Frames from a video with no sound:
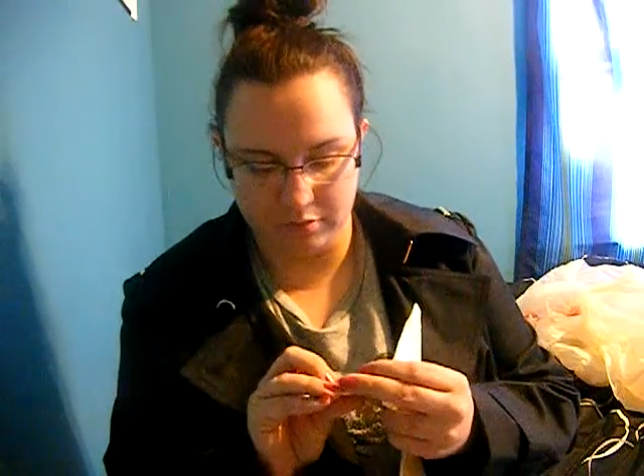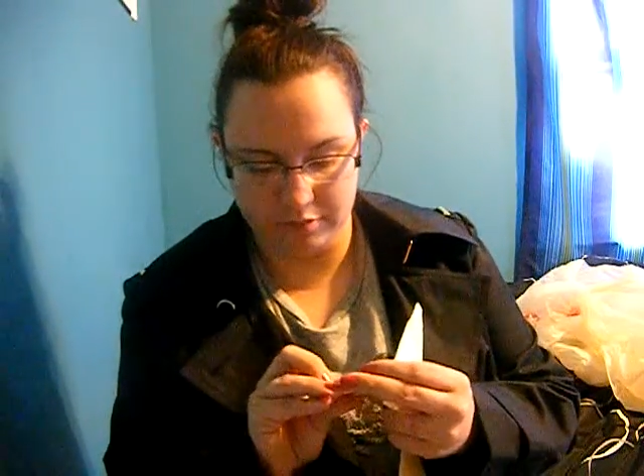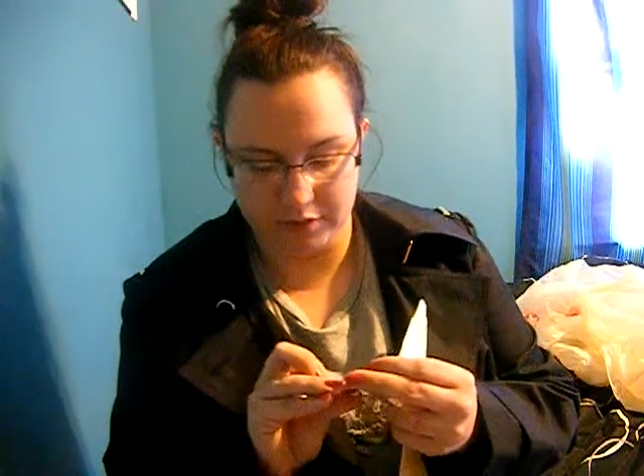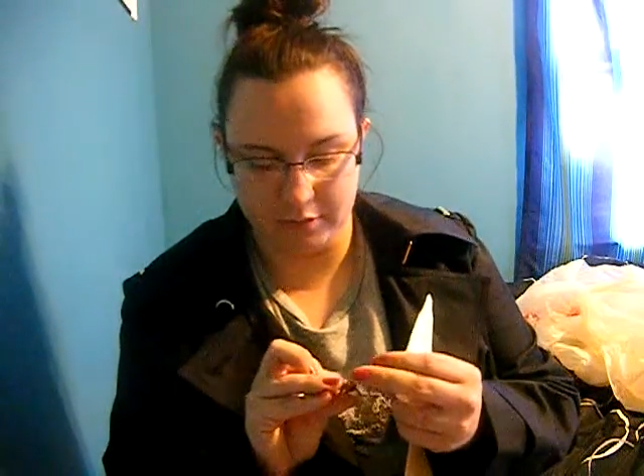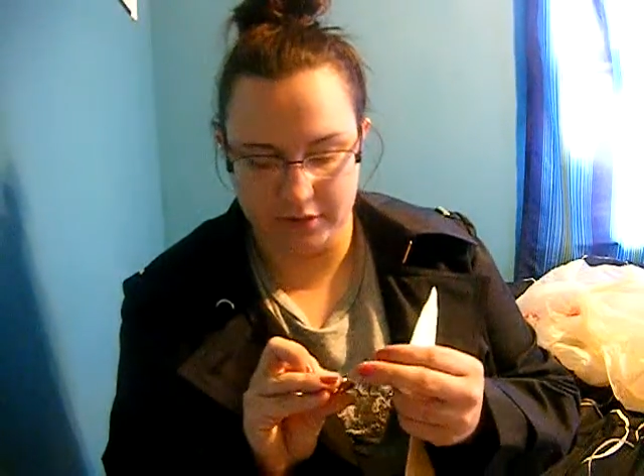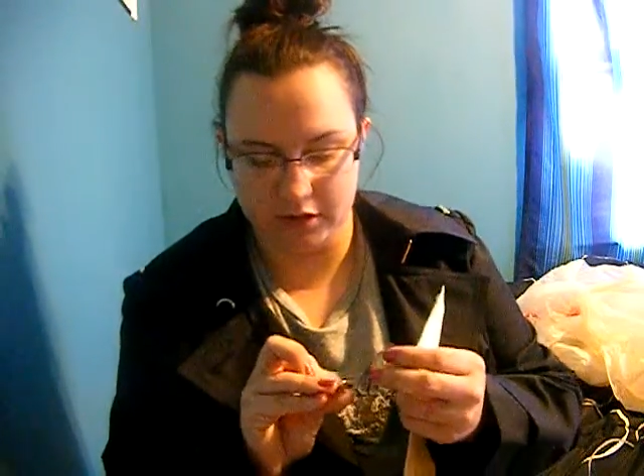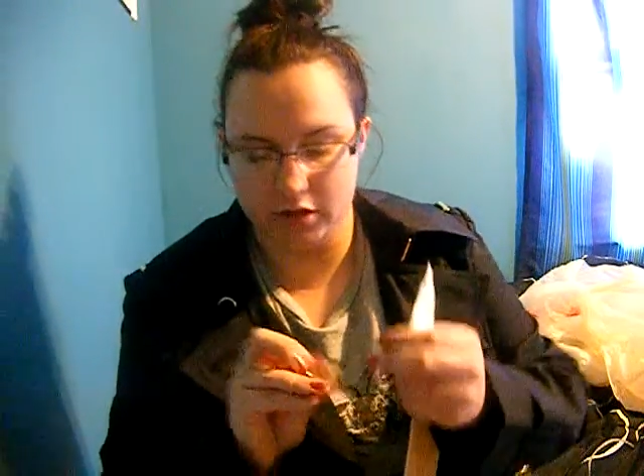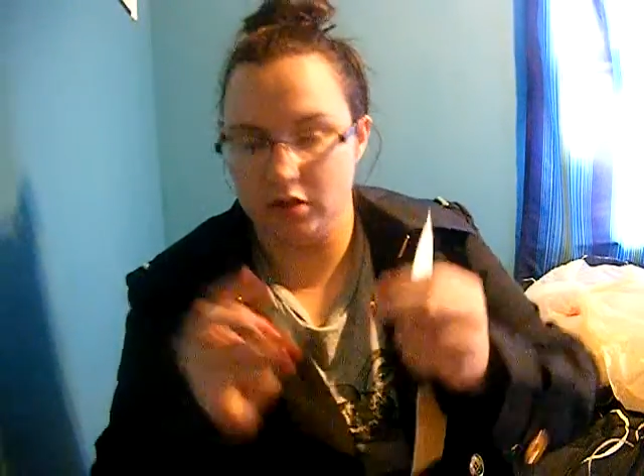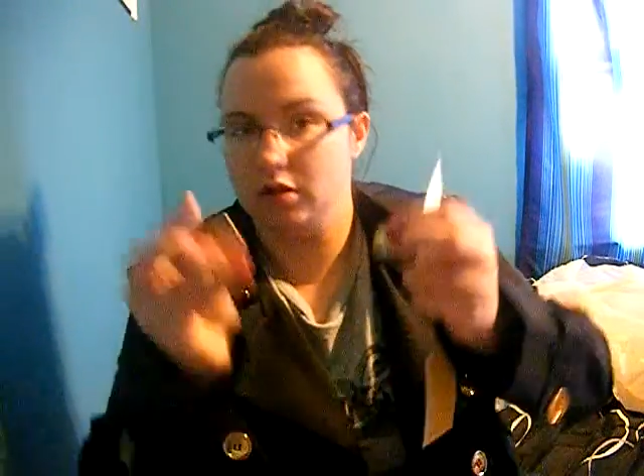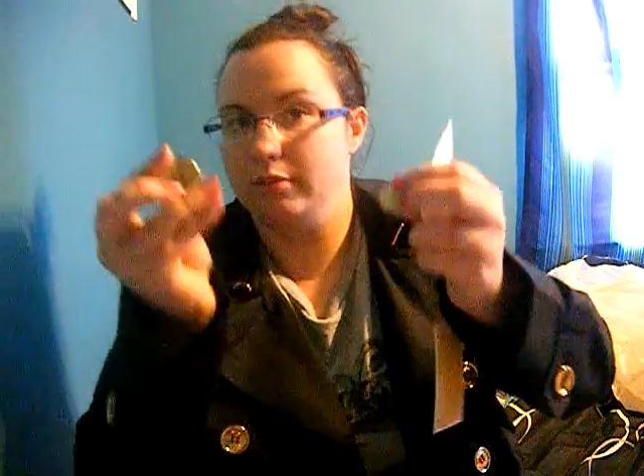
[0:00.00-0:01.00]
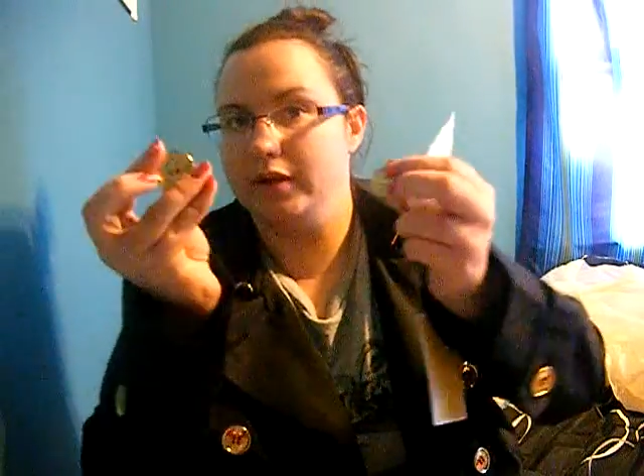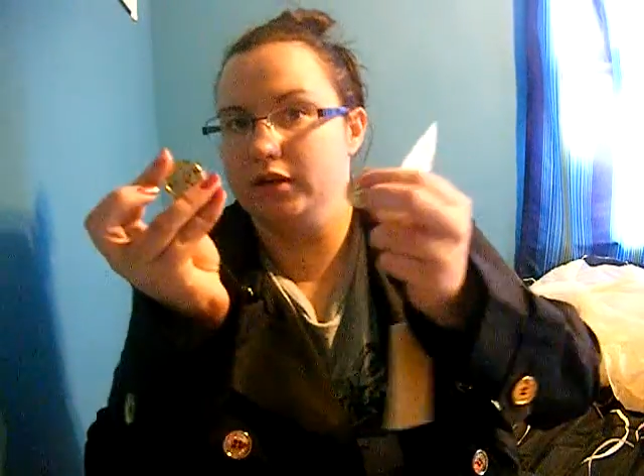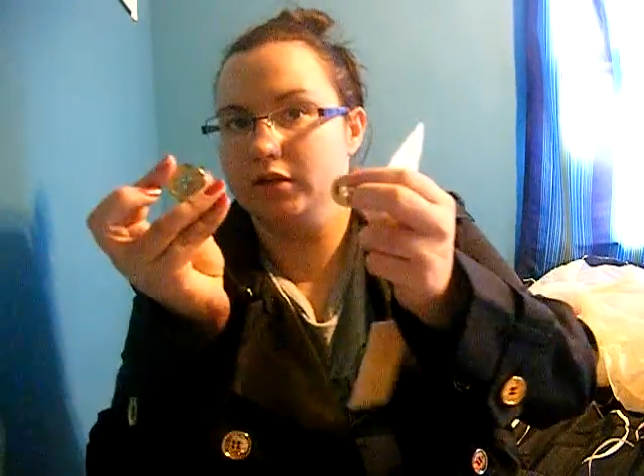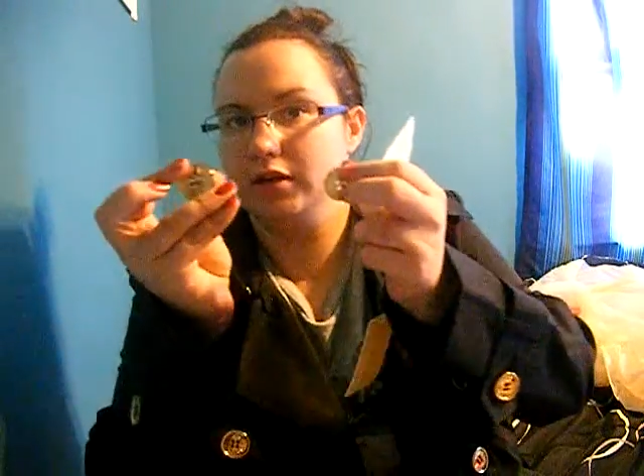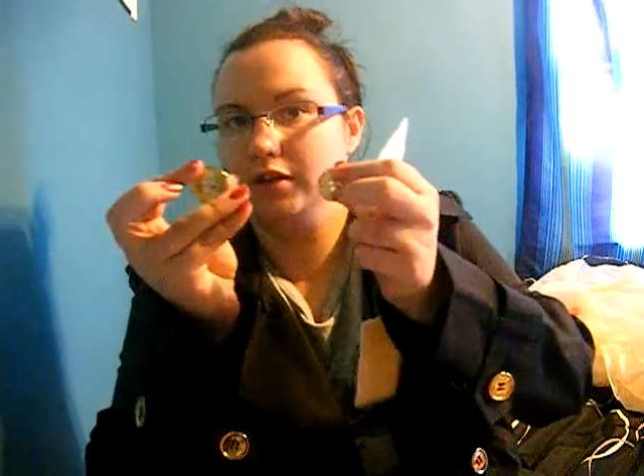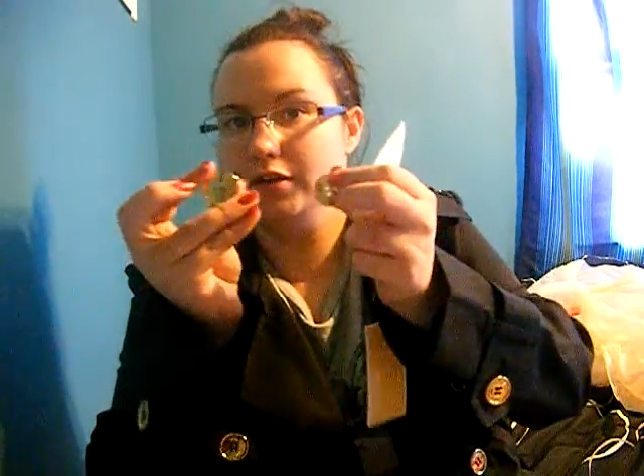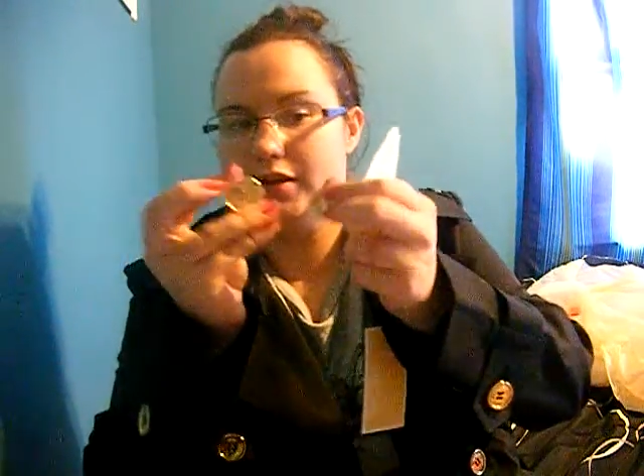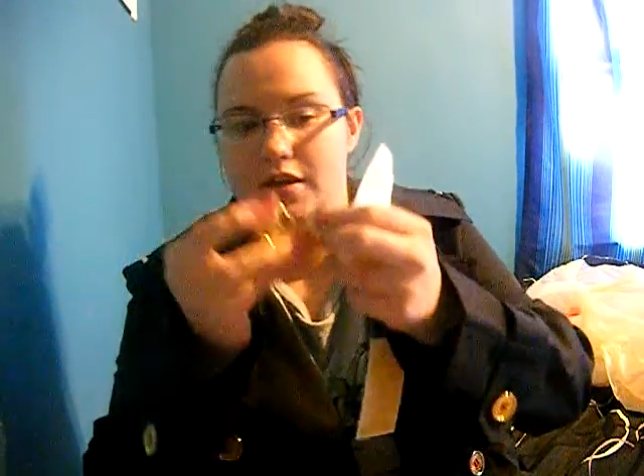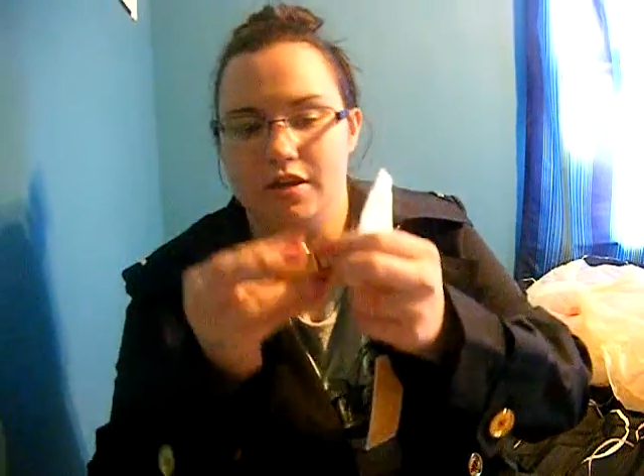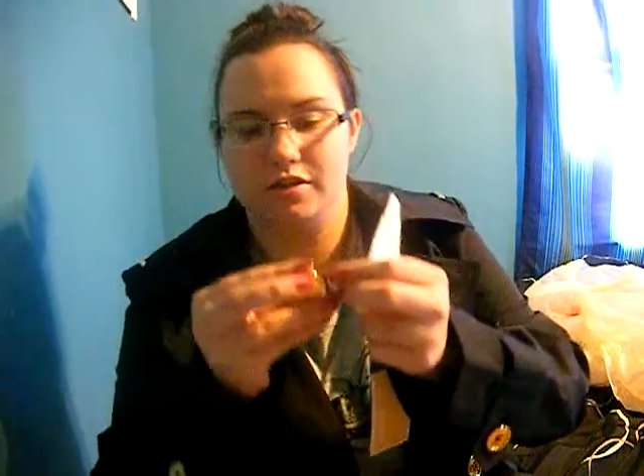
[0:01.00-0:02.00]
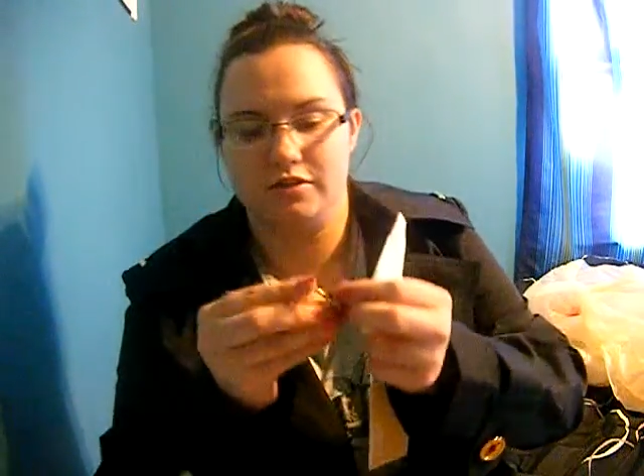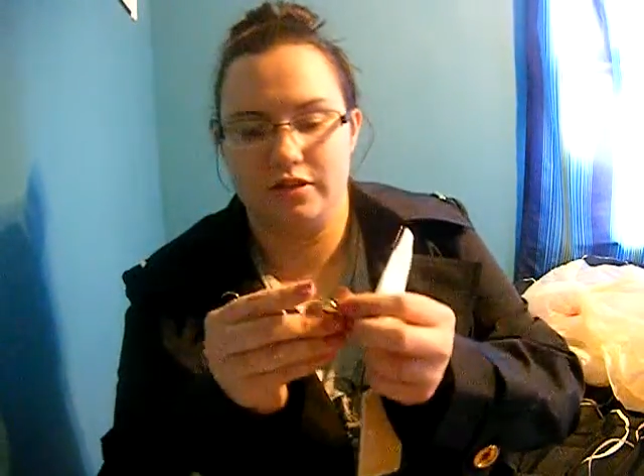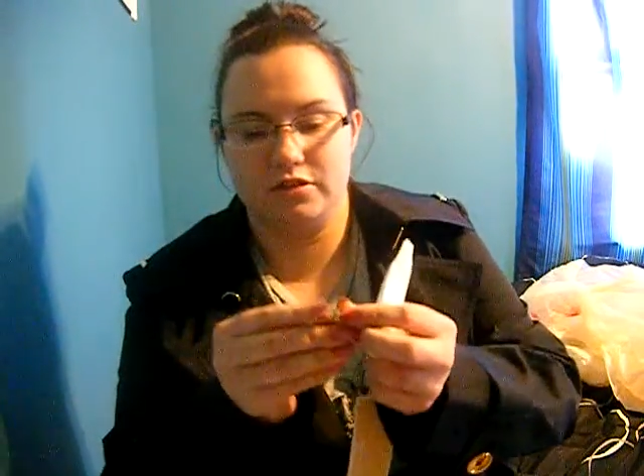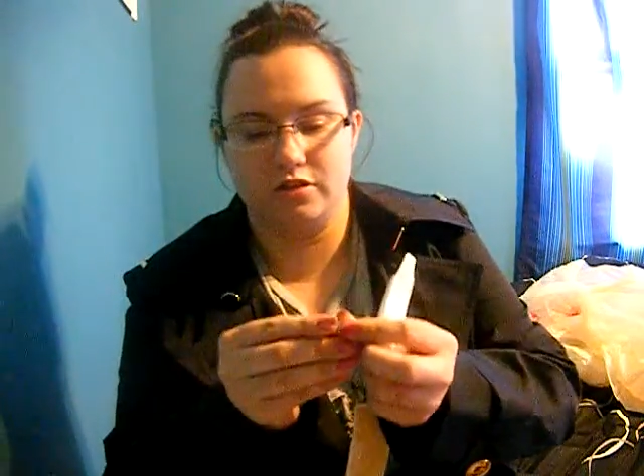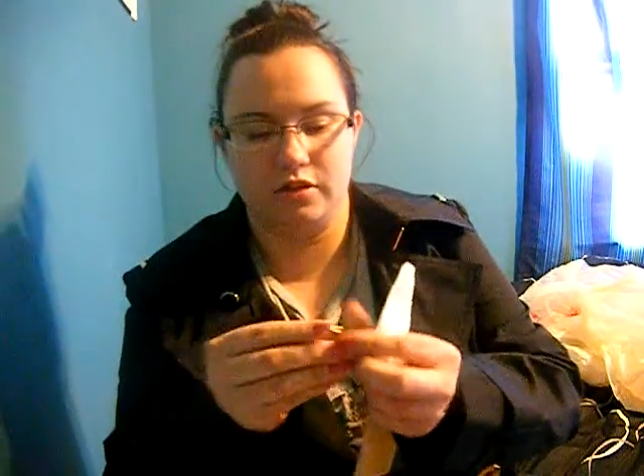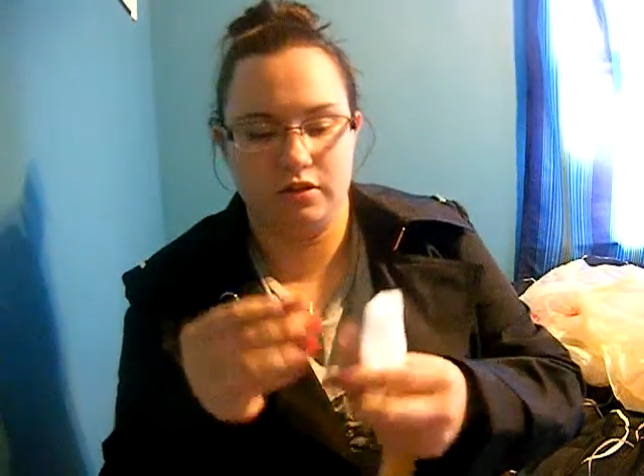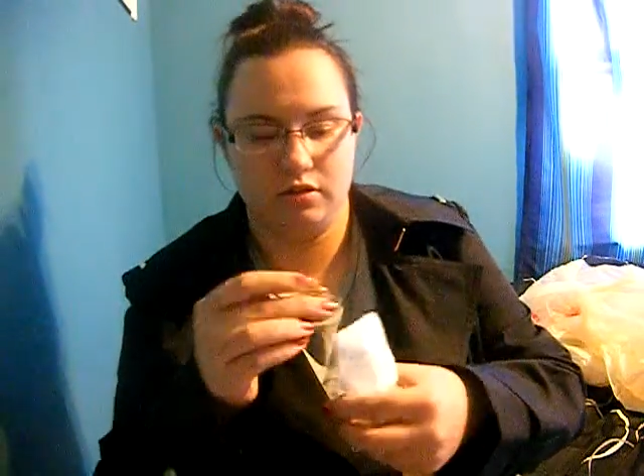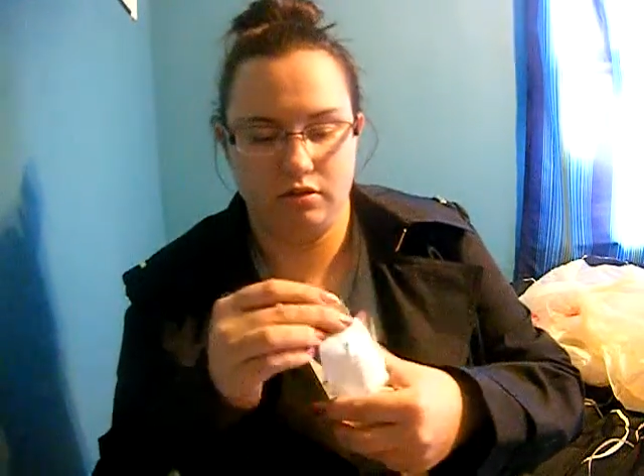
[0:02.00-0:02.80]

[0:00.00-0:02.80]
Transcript: big button and a little button. So that's good.